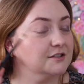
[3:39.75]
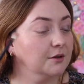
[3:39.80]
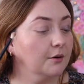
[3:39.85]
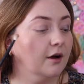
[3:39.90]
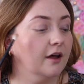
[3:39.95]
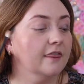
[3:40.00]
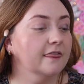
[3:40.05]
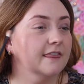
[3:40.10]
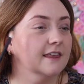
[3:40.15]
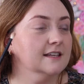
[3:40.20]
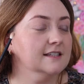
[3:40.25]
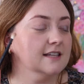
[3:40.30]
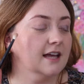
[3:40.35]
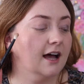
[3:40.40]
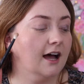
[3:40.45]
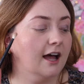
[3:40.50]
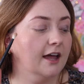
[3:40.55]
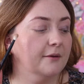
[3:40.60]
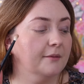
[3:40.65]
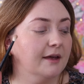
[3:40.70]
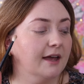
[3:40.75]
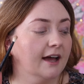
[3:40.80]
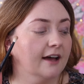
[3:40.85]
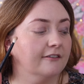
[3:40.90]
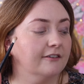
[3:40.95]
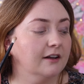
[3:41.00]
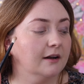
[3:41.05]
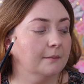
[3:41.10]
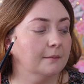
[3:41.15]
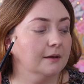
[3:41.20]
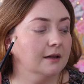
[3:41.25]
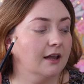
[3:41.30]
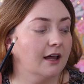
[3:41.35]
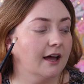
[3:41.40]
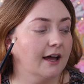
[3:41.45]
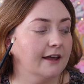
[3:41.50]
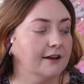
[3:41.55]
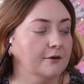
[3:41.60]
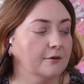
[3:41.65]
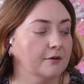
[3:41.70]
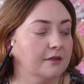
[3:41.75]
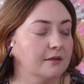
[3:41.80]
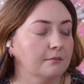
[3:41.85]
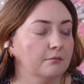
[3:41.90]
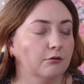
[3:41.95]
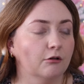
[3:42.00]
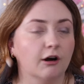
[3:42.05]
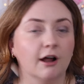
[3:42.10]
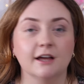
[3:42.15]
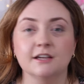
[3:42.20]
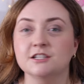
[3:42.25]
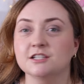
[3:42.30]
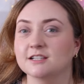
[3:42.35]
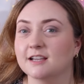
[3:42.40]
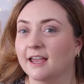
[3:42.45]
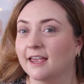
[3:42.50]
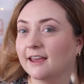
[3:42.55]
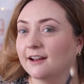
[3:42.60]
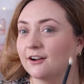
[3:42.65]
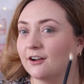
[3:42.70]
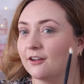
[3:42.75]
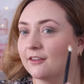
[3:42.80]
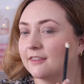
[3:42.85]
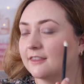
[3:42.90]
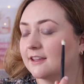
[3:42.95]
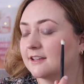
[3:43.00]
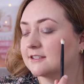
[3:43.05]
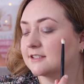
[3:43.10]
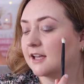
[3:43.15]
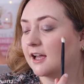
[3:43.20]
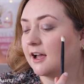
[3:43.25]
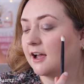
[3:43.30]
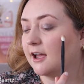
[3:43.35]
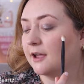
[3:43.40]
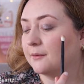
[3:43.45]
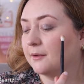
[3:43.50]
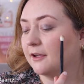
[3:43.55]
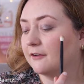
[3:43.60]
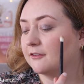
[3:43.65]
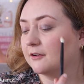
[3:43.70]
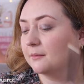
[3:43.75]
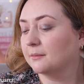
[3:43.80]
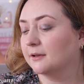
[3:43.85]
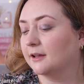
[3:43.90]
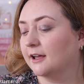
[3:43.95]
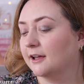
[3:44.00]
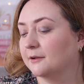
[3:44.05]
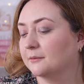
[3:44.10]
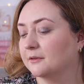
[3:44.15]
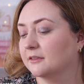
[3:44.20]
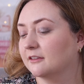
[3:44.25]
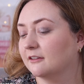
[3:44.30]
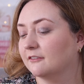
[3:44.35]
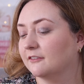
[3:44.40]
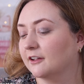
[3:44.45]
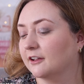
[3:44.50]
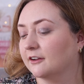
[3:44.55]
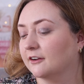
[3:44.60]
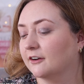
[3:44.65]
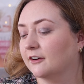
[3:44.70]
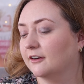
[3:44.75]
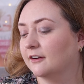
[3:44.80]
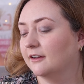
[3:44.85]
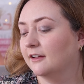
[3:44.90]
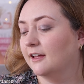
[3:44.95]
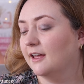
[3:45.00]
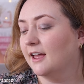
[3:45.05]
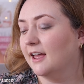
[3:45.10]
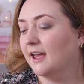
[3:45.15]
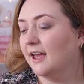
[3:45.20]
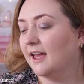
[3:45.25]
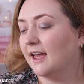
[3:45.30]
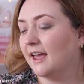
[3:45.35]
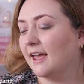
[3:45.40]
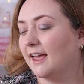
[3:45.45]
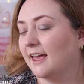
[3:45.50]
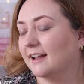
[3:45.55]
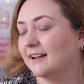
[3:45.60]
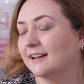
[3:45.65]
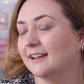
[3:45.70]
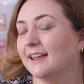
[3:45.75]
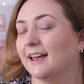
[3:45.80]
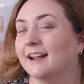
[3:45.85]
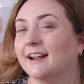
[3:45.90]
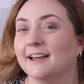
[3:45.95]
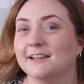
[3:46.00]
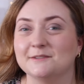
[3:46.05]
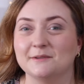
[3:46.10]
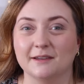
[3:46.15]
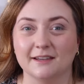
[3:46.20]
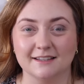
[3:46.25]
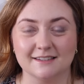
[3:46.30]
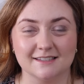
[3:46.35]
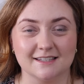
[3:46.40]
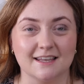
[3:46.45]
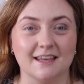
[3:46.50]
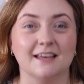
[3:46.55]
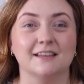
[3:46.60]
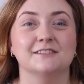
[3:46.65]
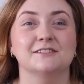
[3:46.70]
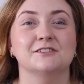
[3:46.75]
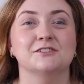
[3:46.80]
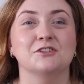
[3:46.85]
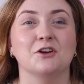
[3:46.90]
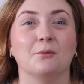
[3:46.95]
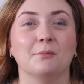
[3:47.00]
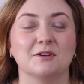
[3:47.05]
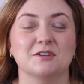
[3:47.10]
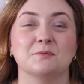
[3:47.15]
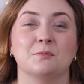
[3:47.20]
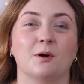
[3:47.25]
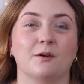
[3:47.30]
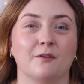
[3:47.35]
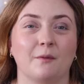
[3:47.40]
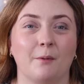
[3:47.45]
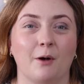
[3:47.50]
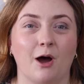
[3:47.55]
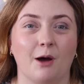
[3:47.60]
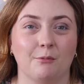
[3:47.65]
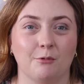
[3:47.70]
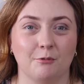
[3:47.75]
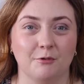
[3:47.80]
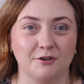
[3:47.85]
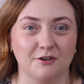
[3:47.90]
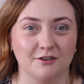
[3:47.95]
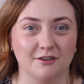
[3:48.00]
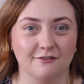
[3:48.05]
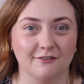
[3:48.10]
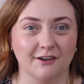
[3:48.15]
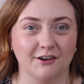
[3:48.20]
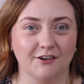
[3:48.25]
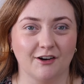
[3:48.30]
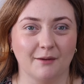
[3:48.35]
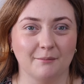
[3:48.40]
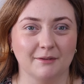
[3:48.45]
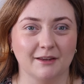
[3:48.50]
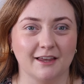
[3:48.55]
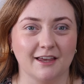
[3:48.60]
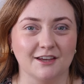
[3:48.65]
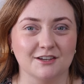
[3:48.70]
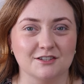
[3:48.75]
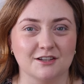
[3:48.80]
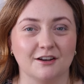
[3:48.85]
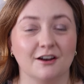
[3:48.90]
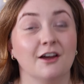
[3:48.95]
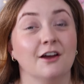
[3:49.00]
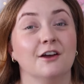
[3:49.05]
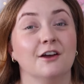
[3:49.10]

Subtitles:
so on this eye, we have it applied with the brush, and on this eye, we have it applied with the finger. And again, as you can see, so much more of a pop when we do the finger application.